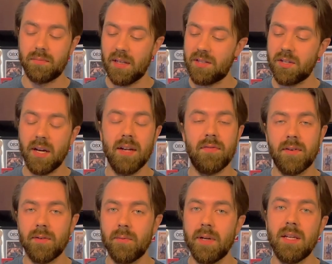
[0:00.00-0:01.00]
it's great
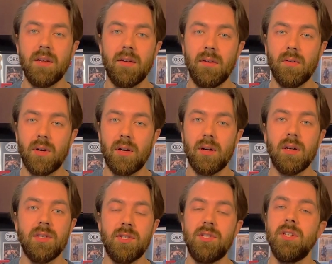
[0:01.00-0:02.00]
for when you
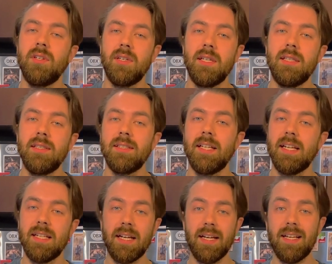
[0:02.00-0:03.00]
are just chilling late
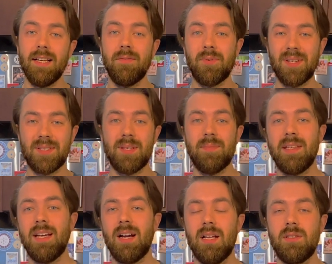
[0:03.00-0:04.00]
at night and want
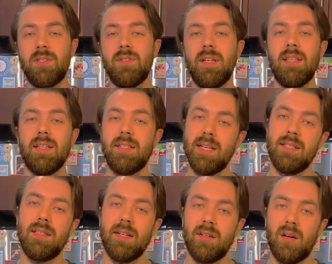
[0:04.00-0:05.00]
something hot to drink that
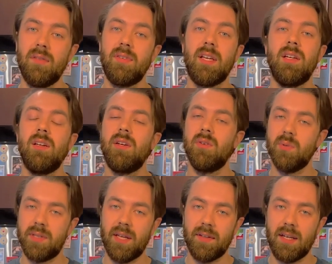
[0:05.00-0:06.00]
tastes like coffee
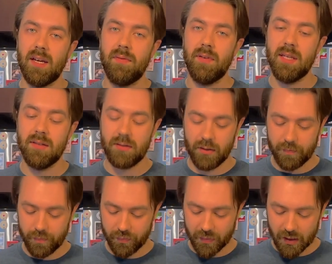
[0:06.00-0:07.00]
without the caffeine.
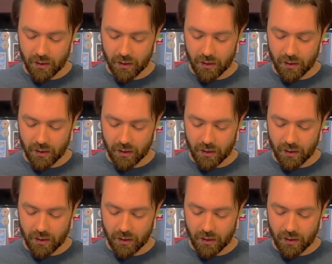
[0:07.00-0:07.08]
So